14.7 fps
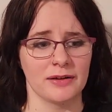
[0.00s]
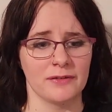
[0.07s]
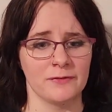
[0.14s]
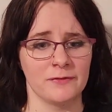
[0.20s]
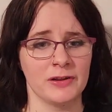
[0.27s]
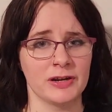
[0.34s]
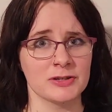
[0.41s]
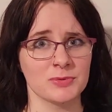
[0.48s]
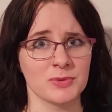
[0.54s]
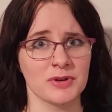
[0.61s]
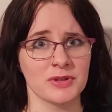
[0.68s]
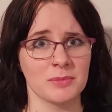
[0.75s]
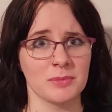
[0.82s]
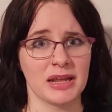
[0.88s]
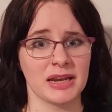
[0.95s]
Finished Will
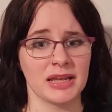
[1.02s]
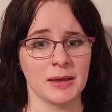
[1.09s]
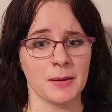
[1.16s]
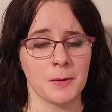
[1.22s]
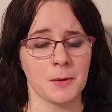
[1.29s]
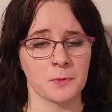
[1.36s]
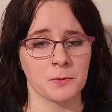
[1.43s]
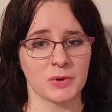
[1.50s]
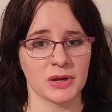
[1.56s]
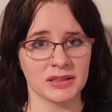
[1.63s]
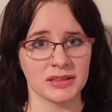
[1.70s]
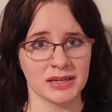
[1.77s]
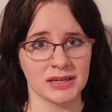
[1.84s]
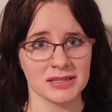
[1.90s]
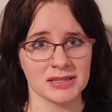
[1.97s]
of the Many, read
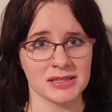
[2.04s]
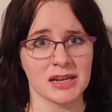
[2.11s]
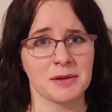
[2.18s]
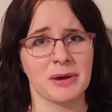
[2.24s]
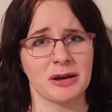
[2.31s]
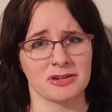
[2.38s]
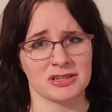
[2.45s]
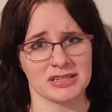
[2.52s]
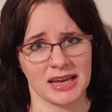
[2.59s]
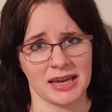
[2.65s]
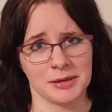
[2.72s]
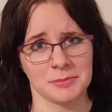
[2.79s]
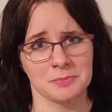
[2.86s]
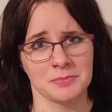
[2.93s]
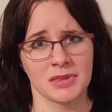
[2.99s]
this in about a
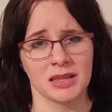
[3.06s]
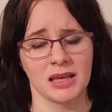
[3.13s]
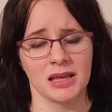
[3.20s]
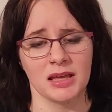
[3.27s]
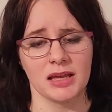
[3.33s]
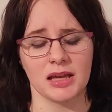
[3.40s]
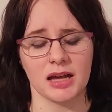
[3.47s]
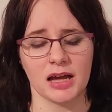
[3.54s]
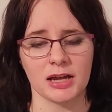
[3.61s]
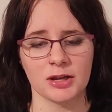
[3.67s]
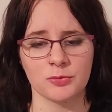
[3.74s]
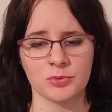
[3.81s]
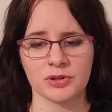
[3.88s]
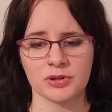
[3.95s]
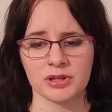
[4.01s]
day. I
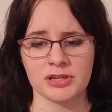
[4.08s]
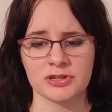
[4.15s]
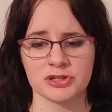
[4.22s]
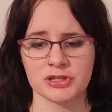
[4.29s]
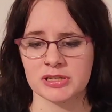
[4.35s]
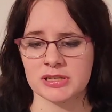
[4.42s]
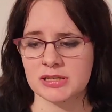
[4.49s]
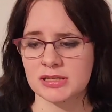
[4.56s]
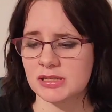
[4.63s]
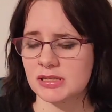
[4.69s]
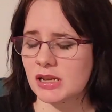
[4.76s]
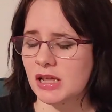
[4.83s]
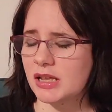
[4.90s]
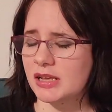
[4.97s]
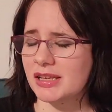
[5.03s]
really just
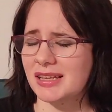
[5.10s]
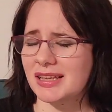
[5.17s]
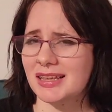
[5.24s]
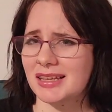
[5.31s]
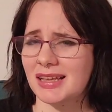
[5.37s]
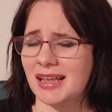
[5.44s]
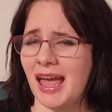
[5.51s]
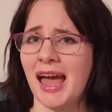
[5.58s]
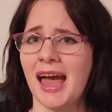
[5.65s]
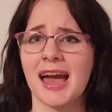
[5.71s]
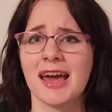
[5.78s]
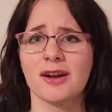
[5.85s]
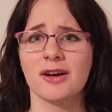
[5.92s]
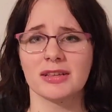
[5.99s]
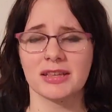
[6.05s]

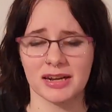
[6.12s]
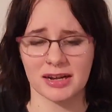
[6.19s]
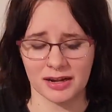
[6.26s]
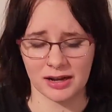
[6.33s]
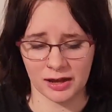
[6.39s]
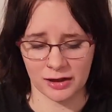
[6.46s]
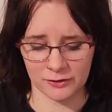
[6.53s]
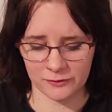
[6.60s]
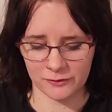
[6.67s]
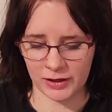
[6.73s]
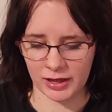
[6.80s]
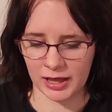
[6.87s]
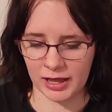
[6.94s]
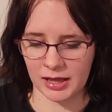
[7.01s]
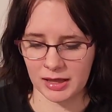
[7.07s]
cannot get enough.
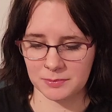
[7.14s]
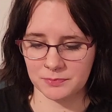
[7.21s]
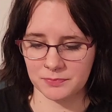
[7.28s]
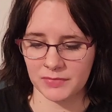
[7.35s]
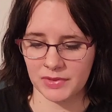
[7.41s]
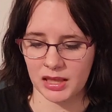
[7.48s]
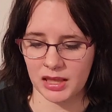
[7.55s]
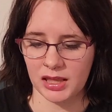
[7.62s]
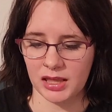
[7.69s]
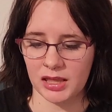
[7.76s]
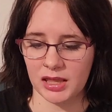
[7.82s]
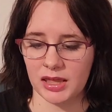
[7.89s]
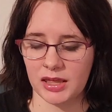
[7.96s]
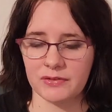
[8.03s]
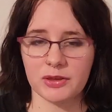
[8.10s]

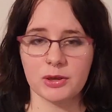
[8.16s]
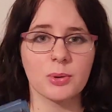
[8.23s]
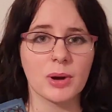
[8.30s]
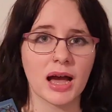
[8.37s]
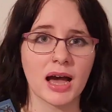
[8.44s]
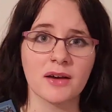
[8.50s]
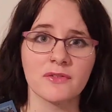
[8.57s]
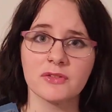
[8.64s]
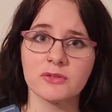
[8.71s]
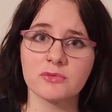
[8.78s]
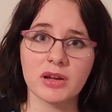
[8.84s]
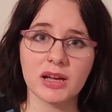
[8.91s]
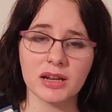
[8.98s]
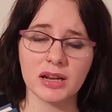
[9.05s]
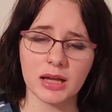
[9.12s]
If you haven't
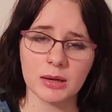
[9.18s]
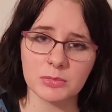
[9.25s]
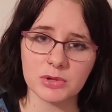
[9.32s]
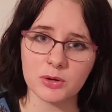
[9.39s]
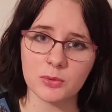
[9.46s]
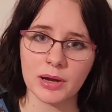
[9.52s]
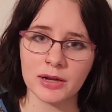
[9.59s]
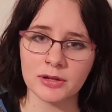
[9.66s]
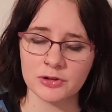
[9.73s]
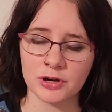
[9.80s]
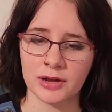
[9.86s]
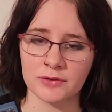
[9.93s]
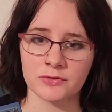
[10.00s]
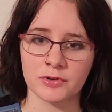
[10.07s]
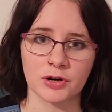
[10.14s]
read Emily Wilde or
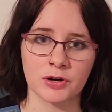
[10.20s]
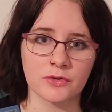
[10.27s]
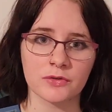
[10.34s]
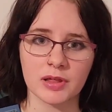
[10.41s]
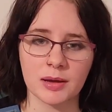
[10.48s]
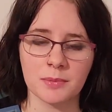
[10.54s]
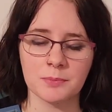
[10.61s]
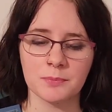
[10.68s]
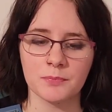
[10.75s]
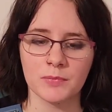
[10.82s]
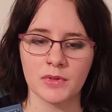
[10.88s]
haven't heard of them,